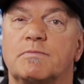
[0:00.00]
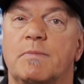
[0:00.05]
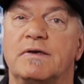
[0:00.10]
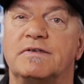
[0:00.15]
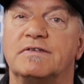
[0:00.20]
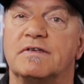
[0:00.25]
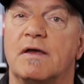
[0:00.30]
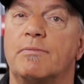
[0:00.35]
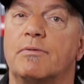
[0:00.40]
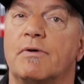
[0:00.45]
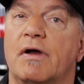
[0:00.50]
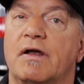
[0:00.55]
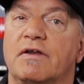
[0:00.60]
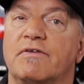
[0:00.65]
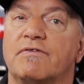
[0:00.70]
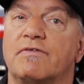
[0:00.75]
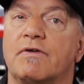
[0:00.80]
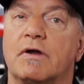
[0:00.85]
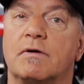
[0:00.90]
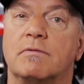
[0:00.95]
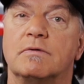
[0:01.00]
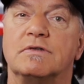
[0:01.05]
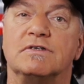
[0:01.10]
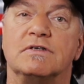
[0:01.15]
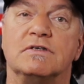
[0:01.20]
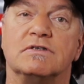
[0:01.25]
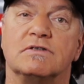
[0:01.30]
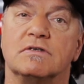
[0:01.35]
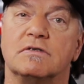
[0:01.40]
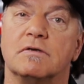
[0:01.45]
by separating
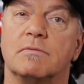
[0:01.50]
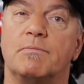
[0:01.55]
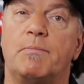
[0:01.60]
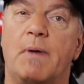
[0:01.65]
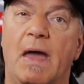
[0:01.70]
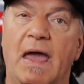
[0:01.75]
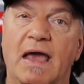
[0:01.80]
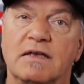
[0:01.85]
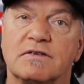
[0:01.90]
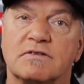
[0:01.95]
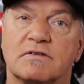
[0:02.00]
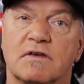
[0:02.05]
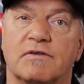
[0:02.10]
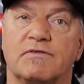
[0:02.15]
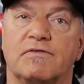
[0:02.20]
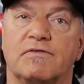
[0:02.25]
frequencies into banks of